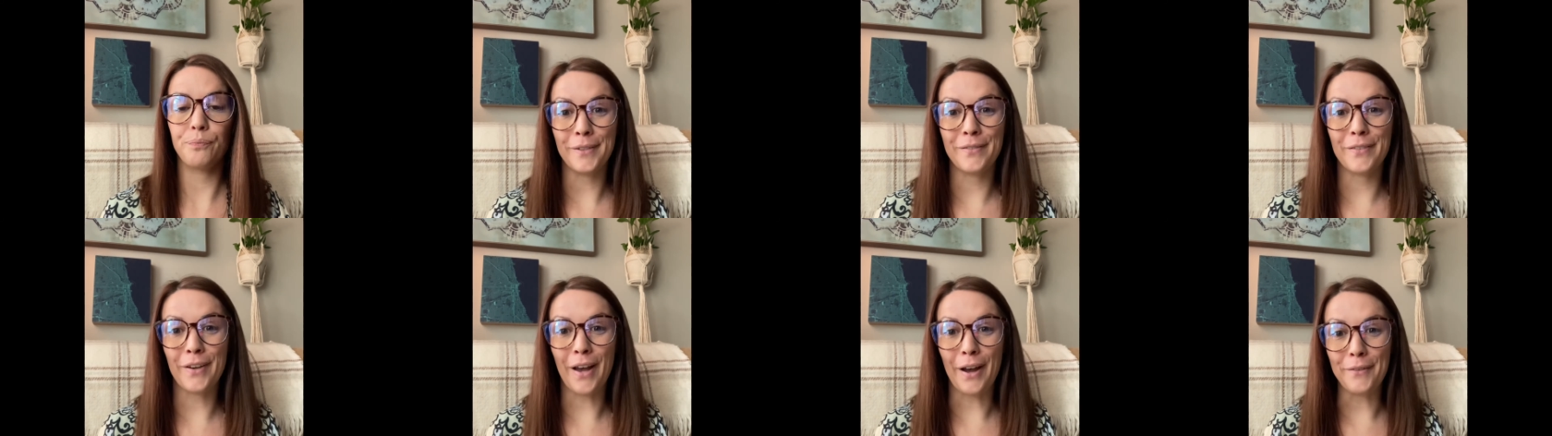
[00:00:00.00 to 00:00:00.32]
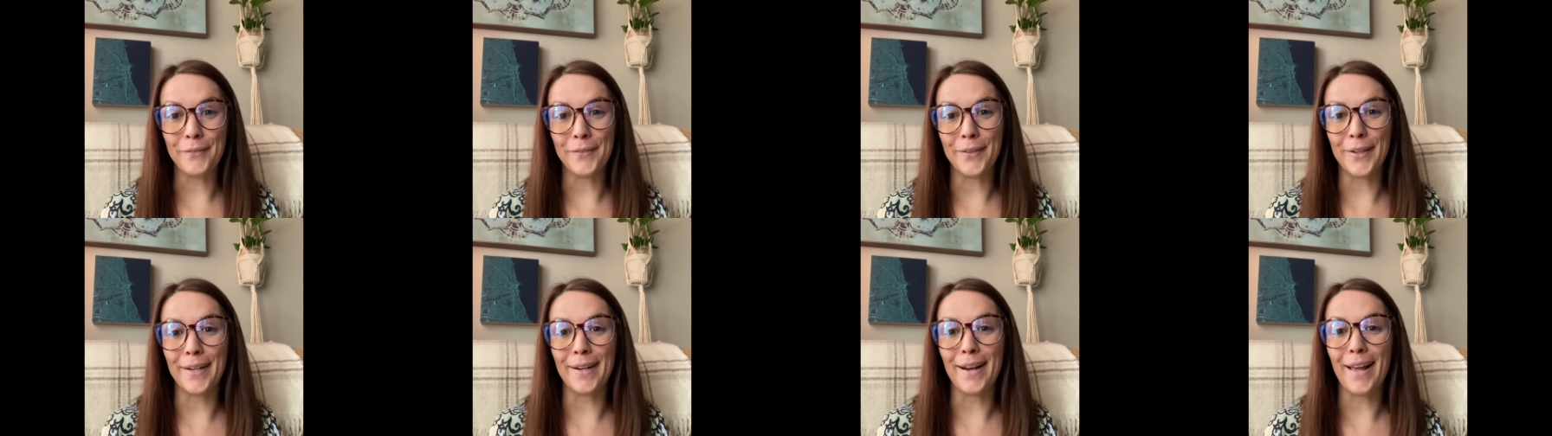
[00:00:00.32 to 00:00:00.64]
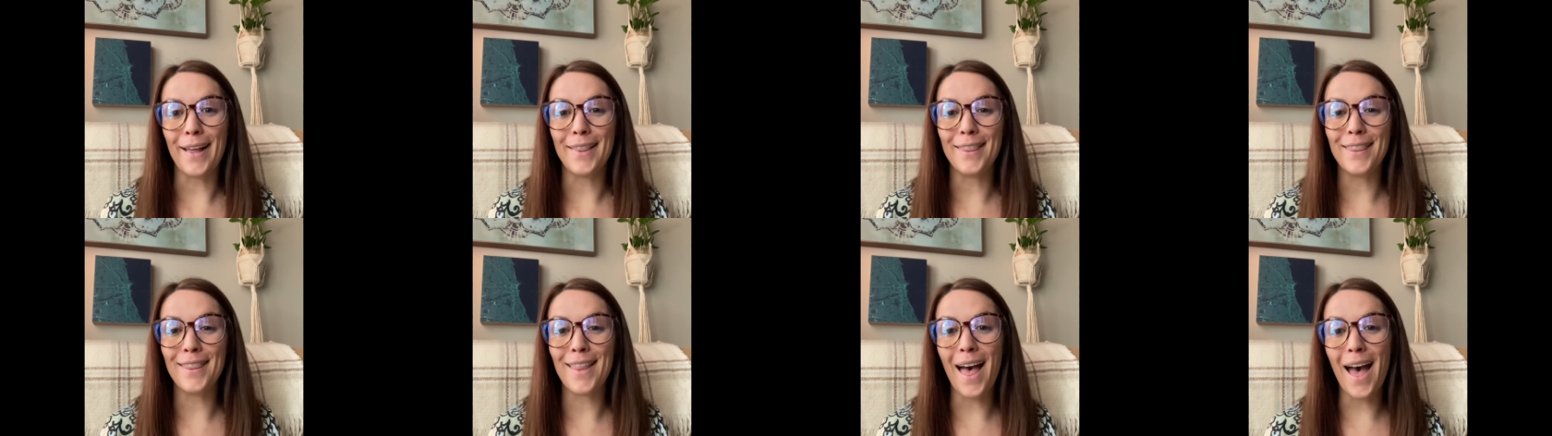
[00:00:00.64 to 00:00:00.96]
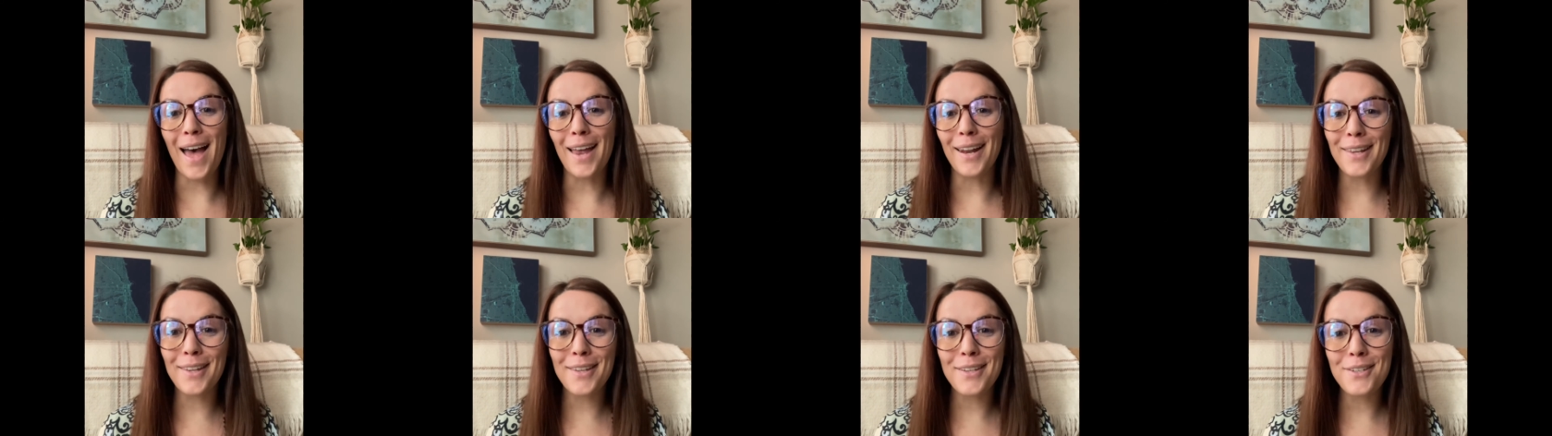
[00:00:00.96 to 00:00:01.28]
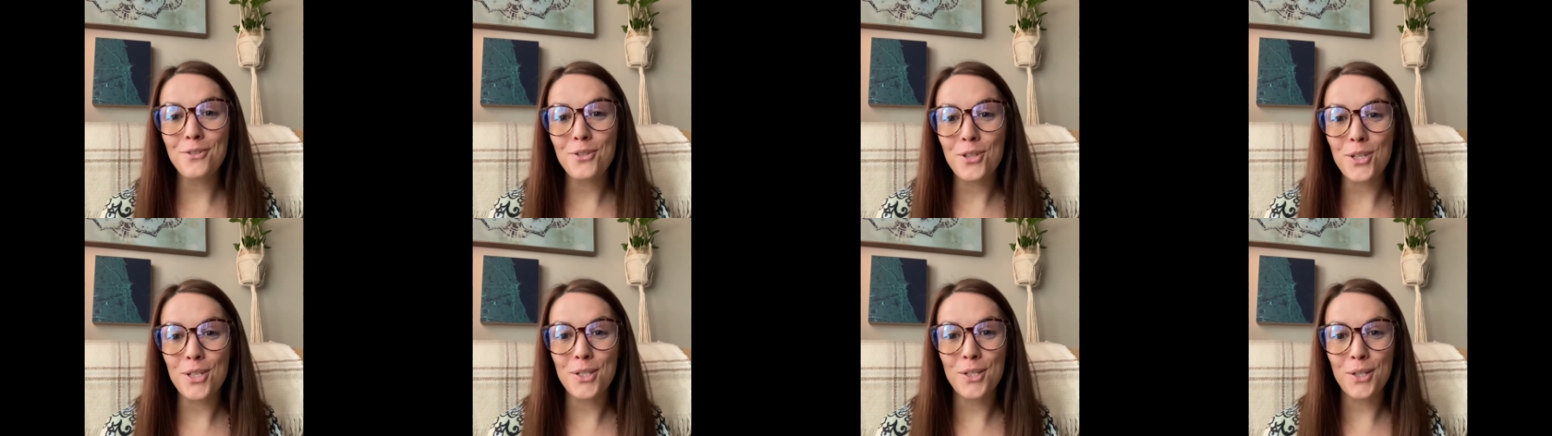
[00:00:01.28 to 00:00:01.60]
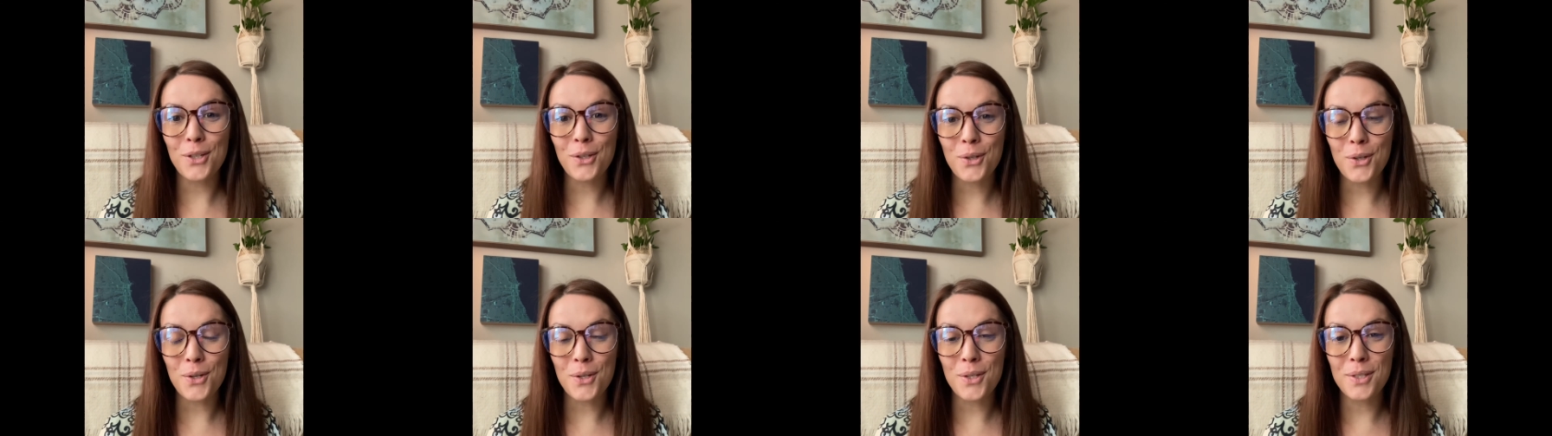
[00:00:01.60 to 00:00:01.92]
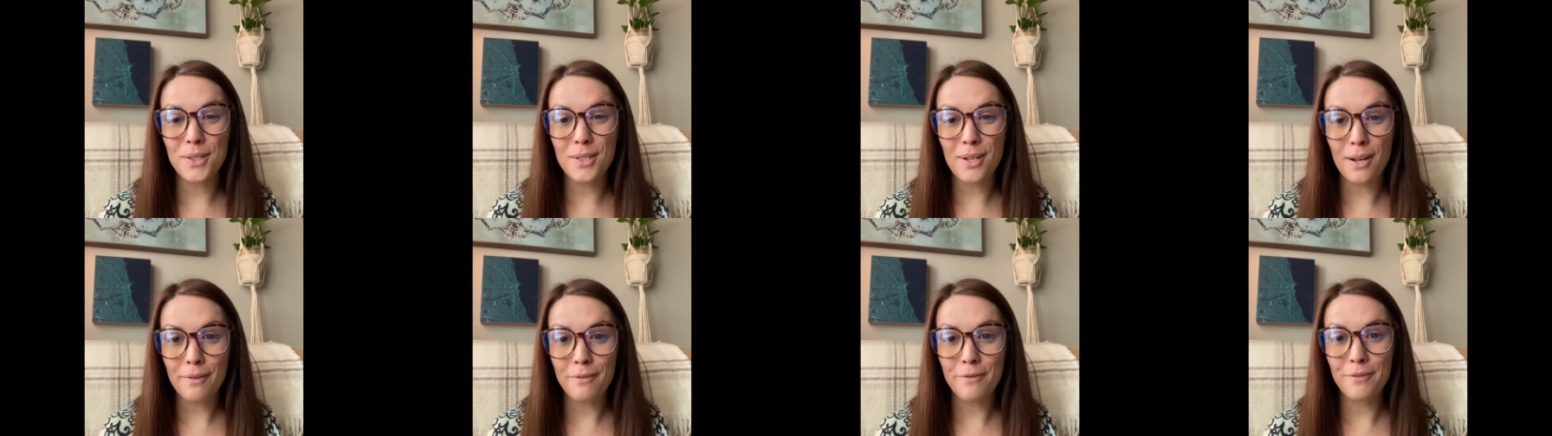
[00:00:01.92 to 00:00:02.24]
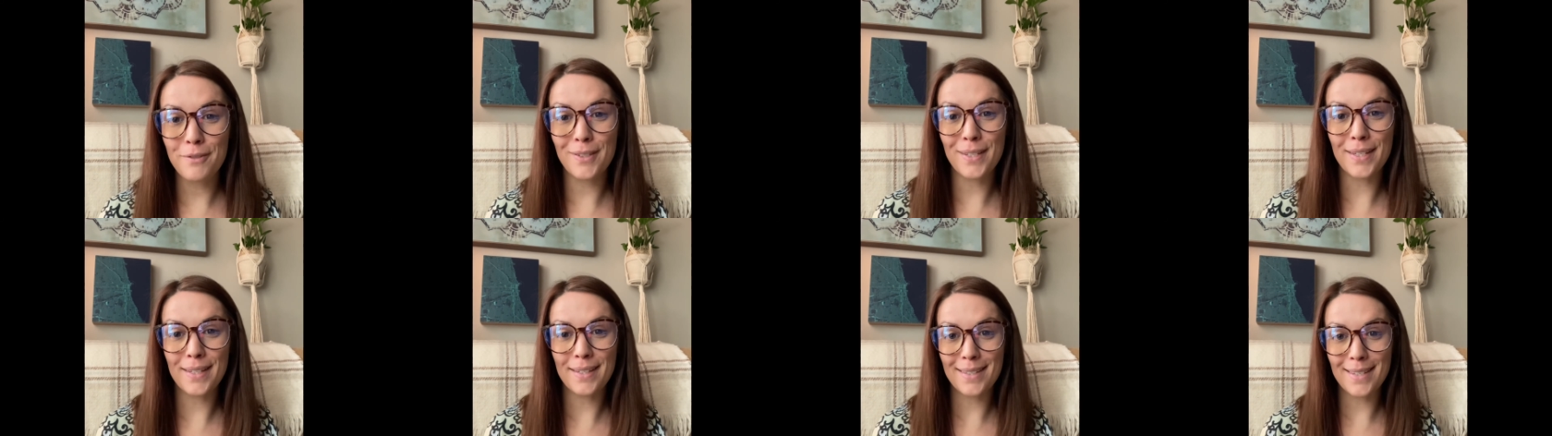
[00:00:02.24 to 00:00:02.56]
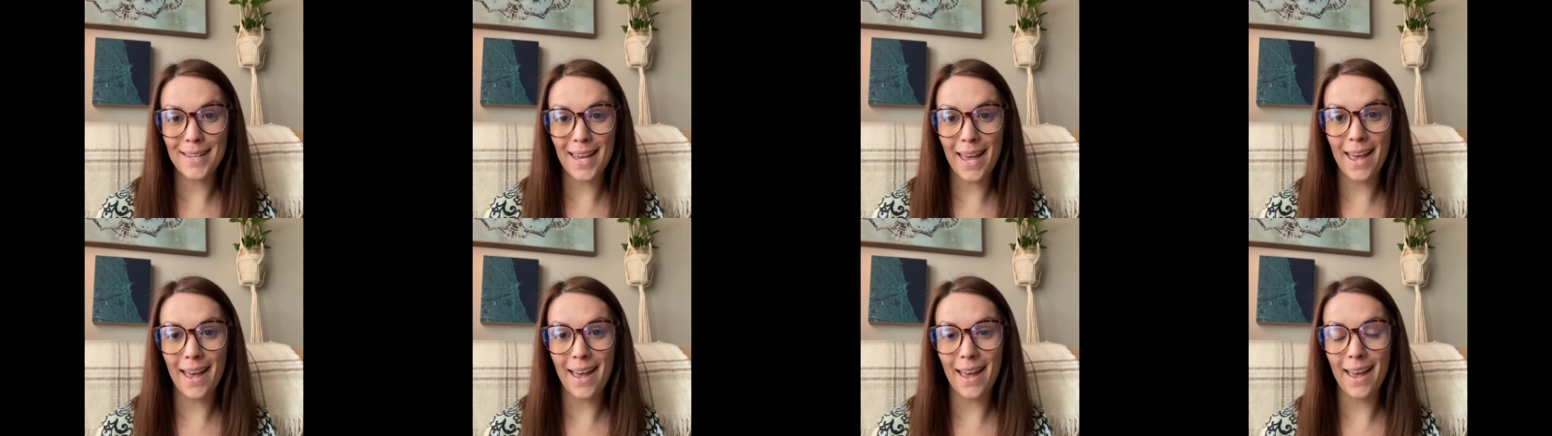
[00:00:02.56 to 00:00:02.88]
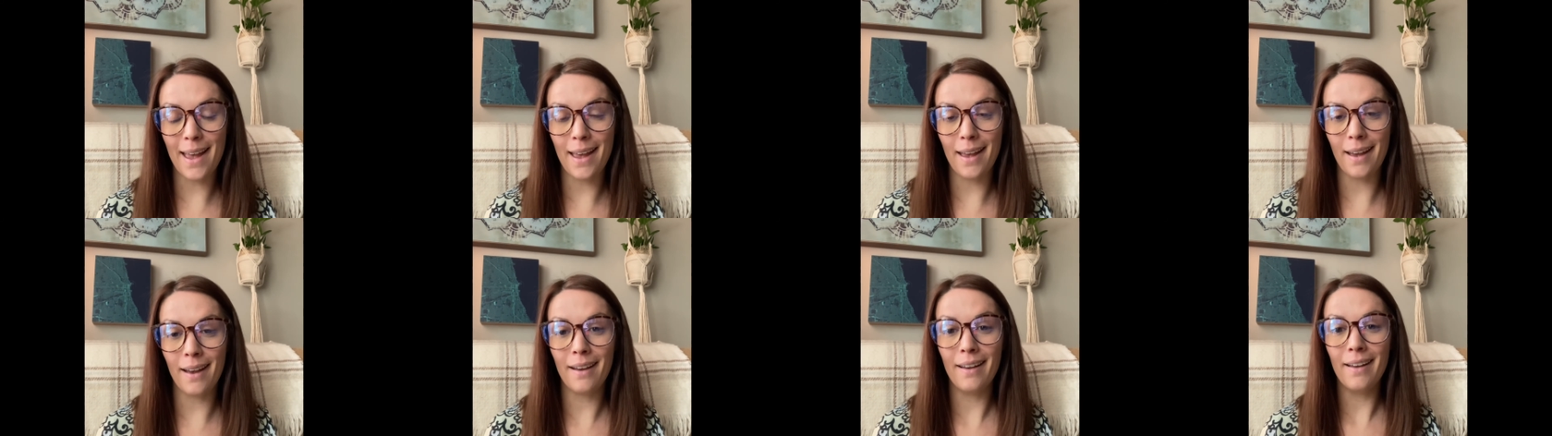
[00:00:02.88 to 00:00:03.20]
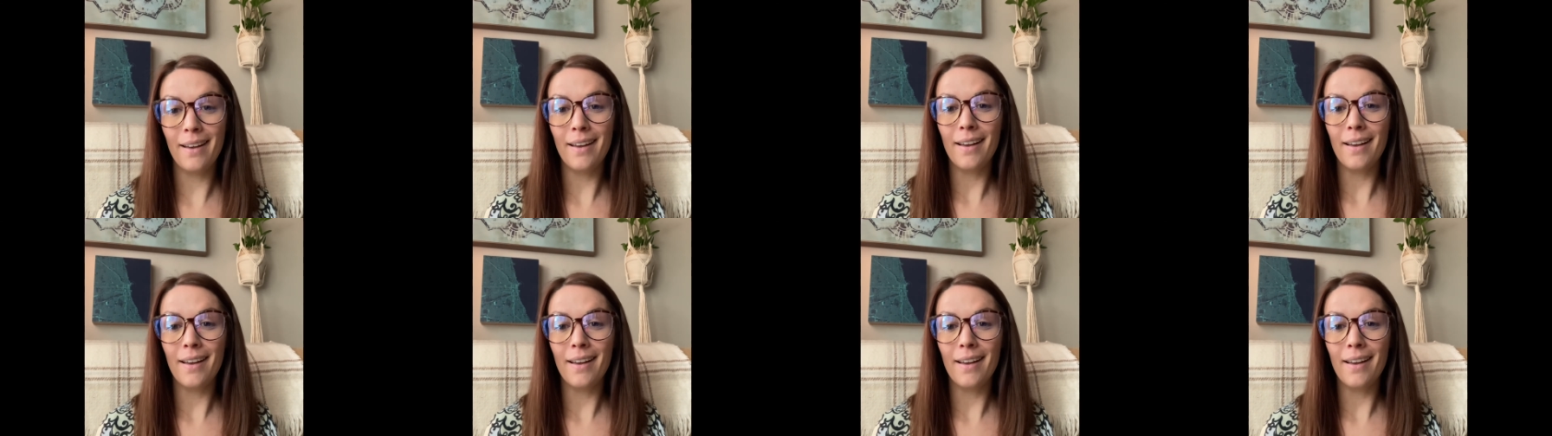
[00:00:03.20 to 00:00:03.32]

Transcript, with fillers: Covered a lot of logistical stuff today.